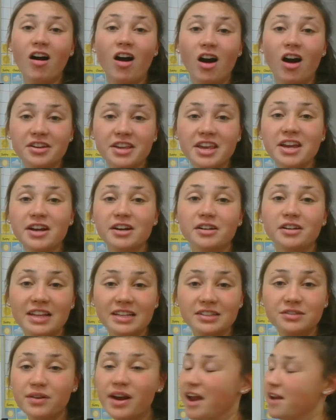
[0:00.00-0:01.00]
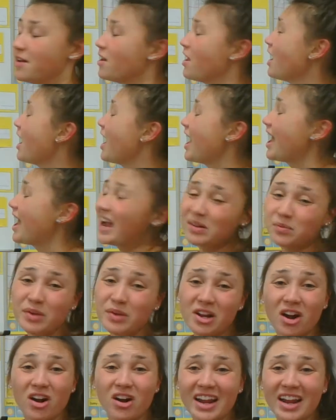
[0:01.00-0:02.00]
our year. That's right. And
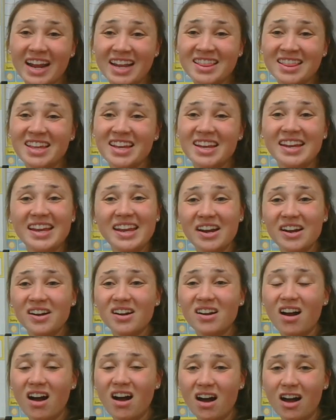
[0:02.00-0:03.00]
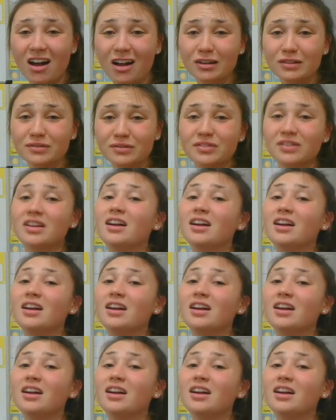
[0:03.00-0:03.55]
we are in the year of